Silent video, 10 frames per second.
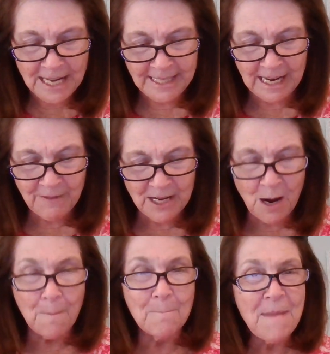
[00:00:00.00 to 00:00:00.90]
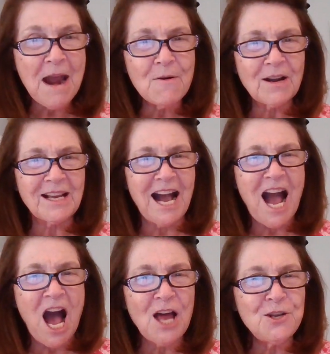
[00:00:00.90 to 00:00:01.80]
giving America
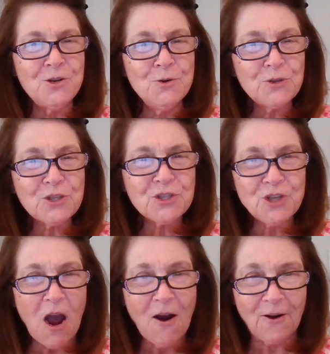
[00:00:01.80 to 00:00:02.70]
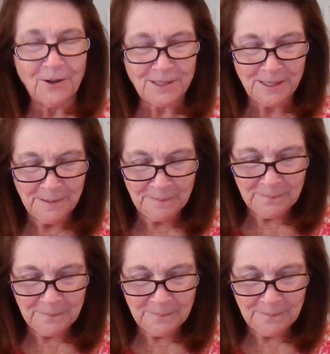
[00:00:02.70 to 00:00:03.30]
a new start.